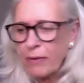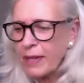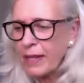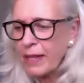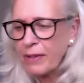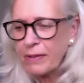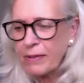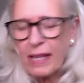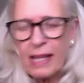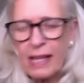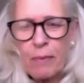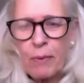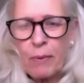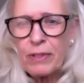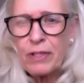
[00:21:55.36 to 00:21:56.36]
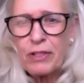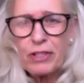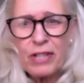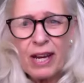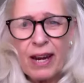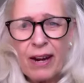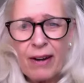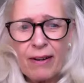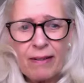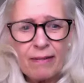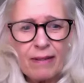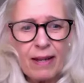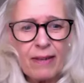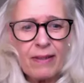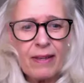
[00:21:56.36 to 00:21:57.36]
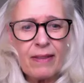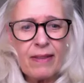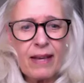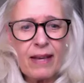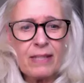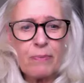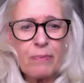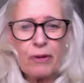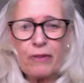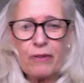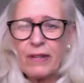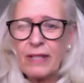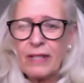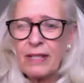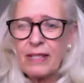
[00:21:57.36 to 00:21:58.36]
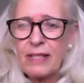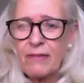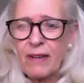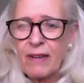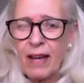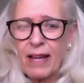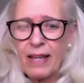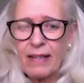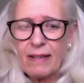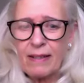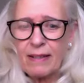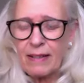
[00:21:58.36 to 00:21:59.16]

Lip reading: think there's any more to share. I think that's perfect and divine.